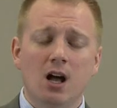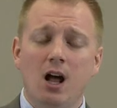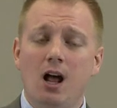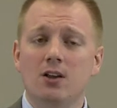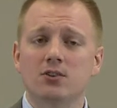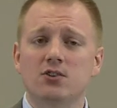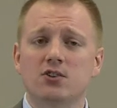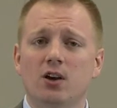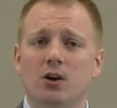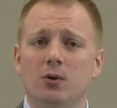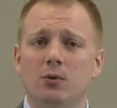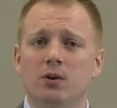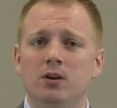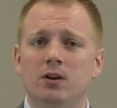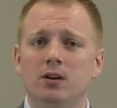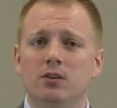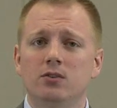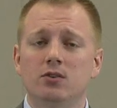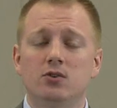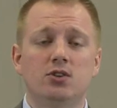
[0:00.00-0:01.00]
Also,
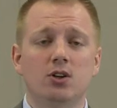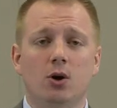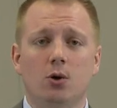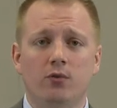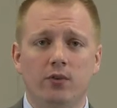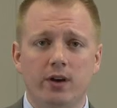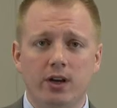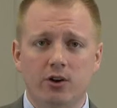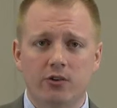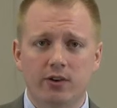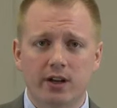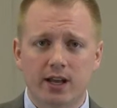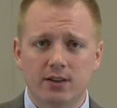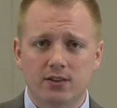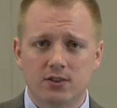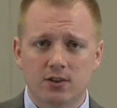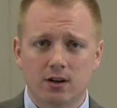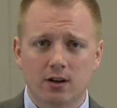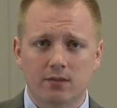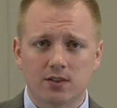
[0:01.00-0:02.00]
don't
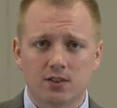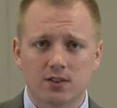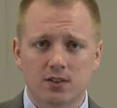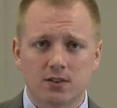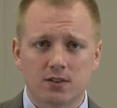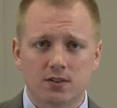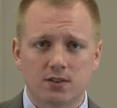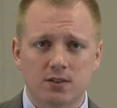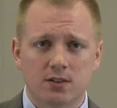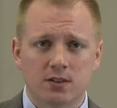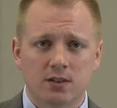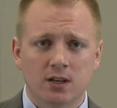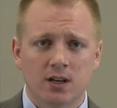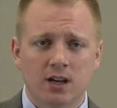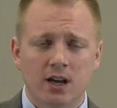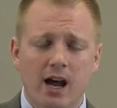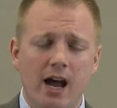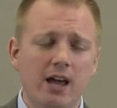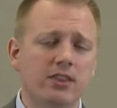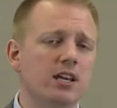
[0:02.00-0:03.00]
recreate services.
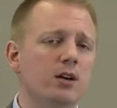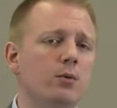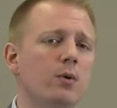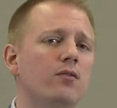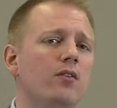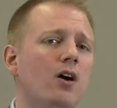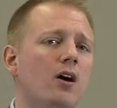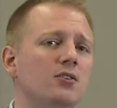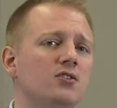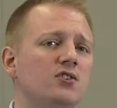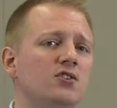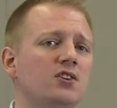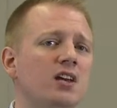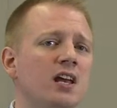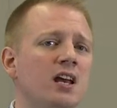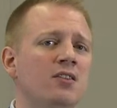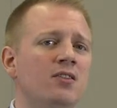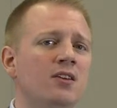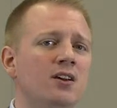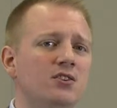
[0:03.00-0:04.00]
I think we've all
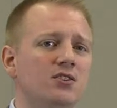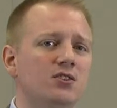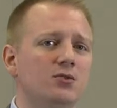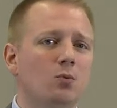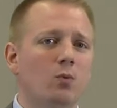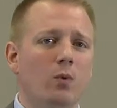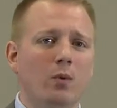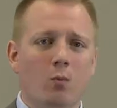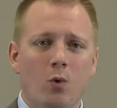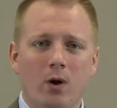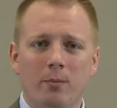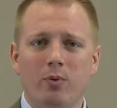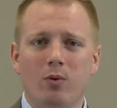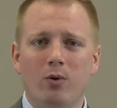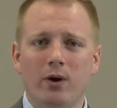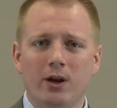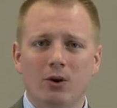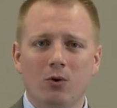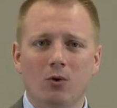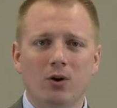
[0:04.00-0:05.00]
seen this at one
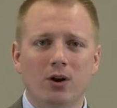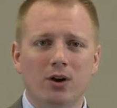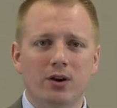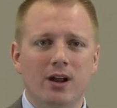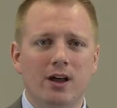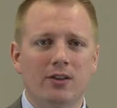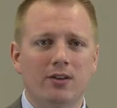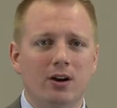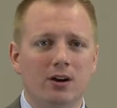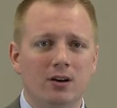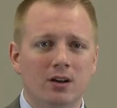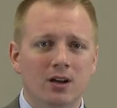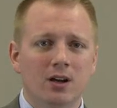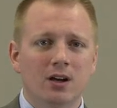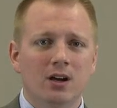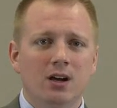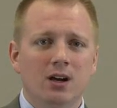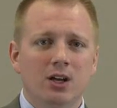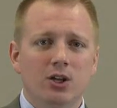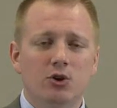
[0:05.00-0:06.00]
point or another.
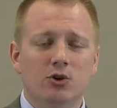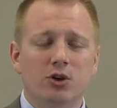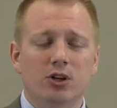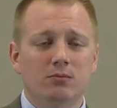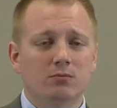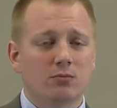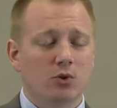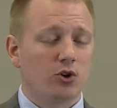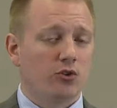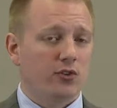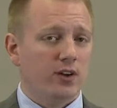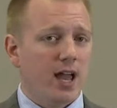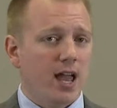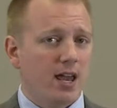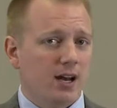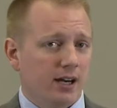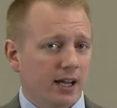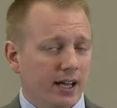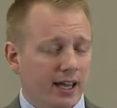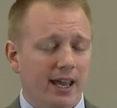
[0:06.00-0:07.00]
You can
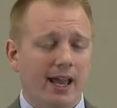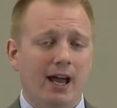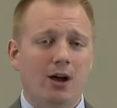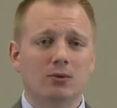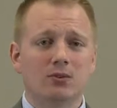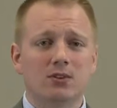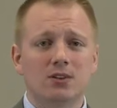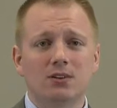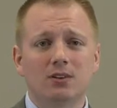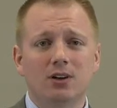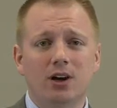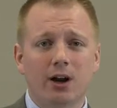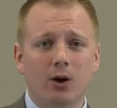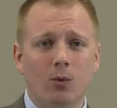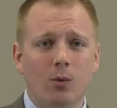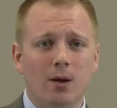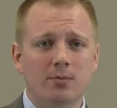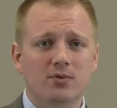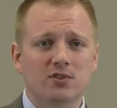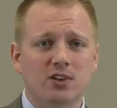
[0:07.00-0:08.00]
create an account on a
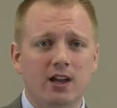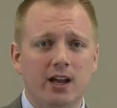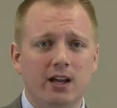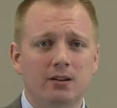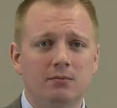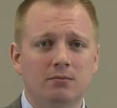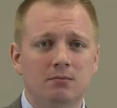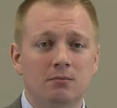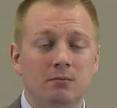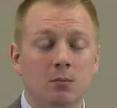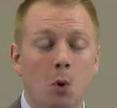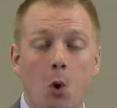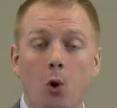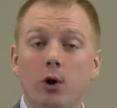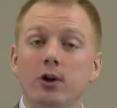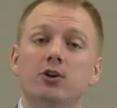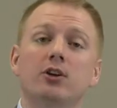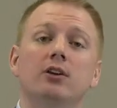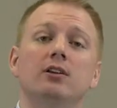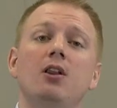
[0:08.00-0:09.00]
website,
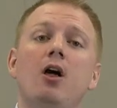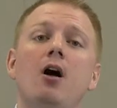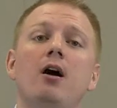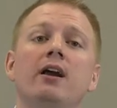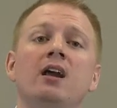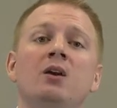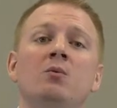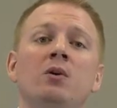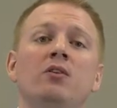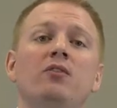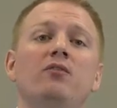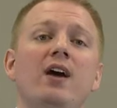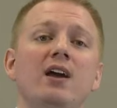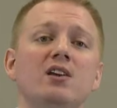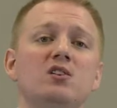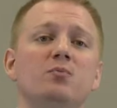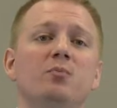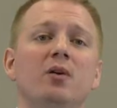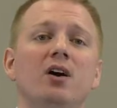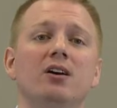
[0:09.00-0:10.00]
or you can log in with
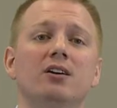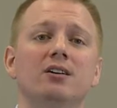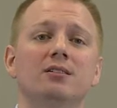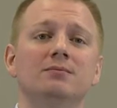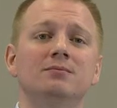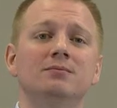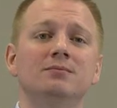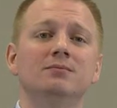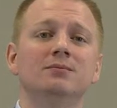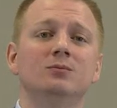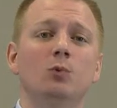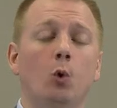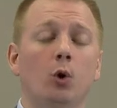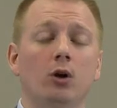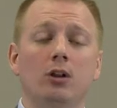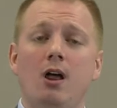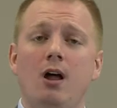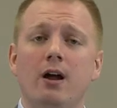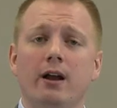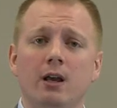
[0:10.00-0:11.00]
Facebook,
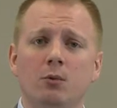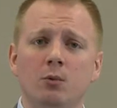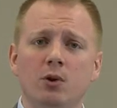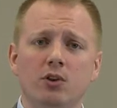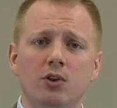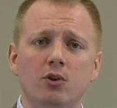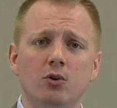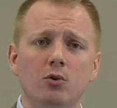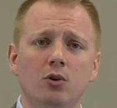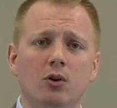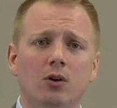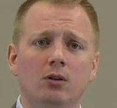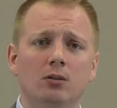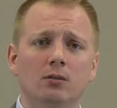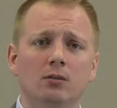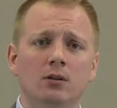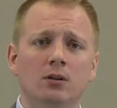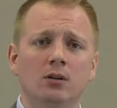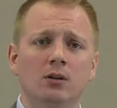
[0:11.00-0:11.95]
or log in with Google.